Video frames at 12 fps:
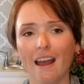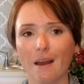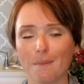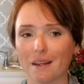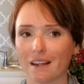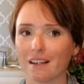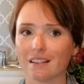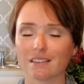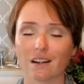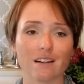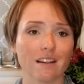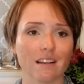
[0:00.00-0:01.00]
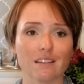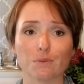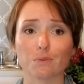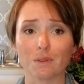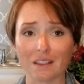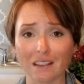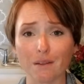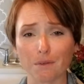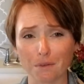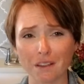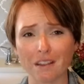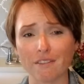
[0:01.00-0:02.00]
because gardening is really,
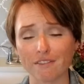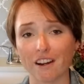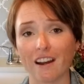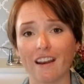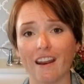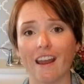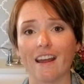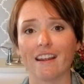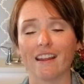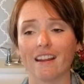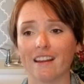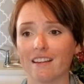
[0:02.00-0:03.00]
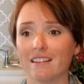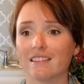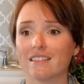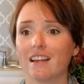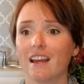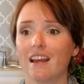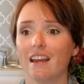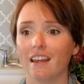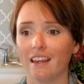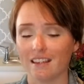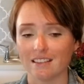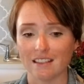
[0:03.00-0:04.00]
really fun and it is
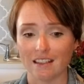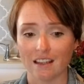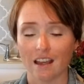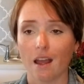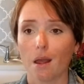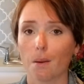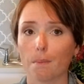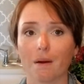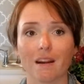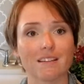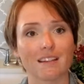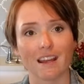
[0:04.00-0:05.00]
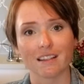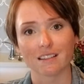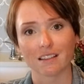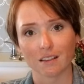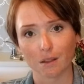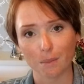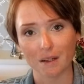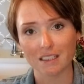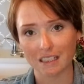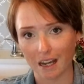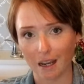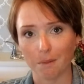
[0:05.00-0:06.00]
easy, but it takes a little bit of
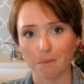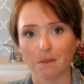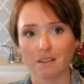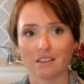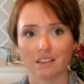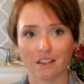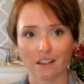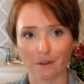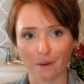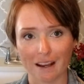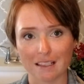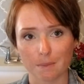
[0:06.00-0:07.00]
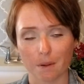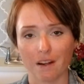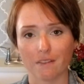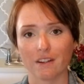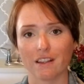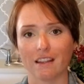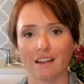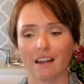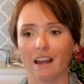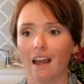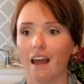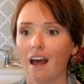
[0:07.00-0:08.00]
time to get a grasp on everything,
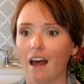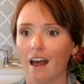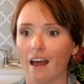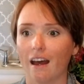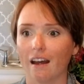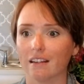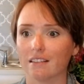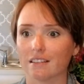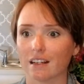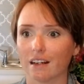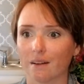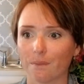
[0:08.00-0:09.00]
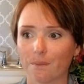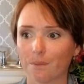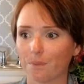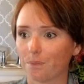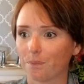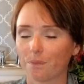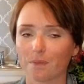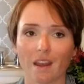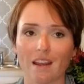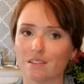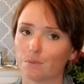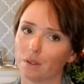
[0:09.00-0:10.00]
and
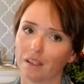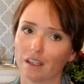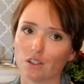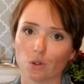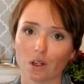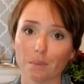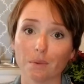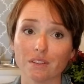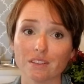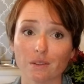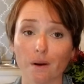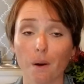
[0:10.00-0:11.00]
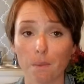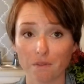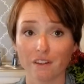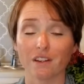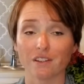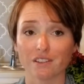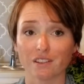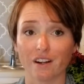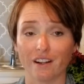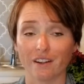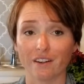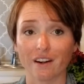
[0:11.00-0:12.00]
it's really enjoyable. So hopefully you're
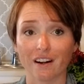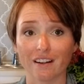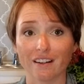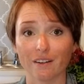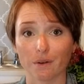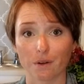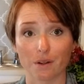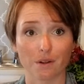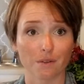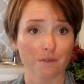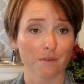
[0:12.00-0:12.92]
starting your garden or your